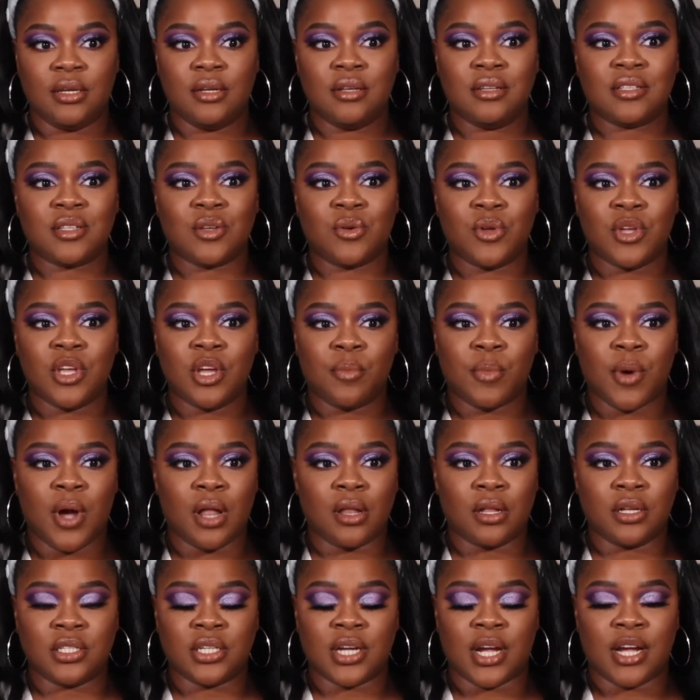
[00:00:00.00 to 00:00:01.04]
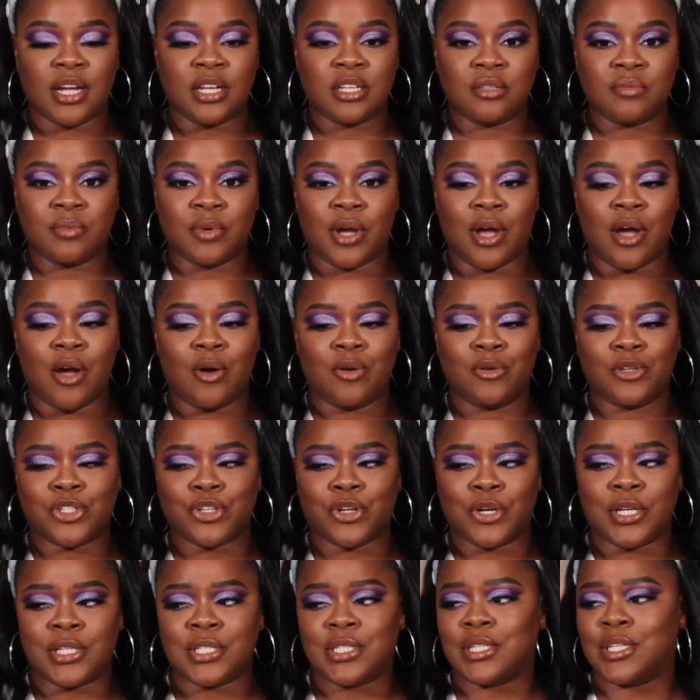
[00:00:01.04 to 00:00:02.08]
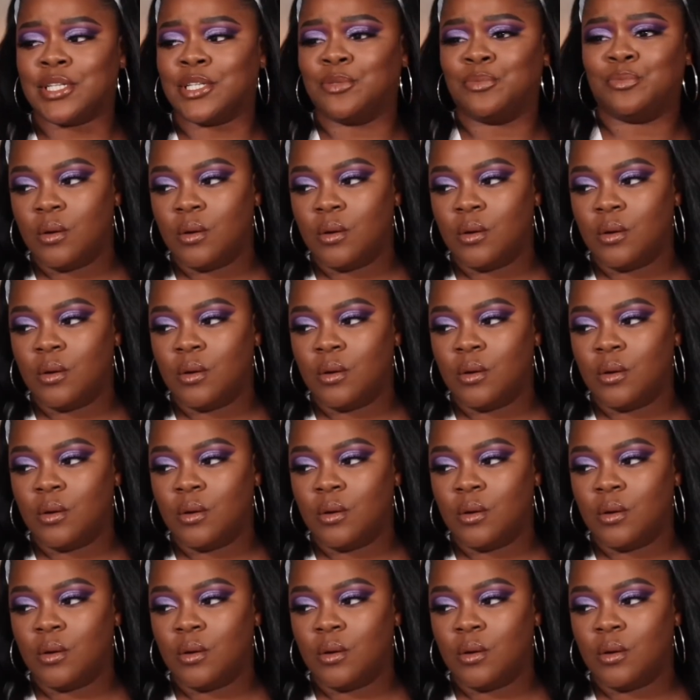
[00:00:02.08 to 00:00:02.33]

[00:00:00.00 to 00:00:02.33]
So he apologized, but I don't trust it.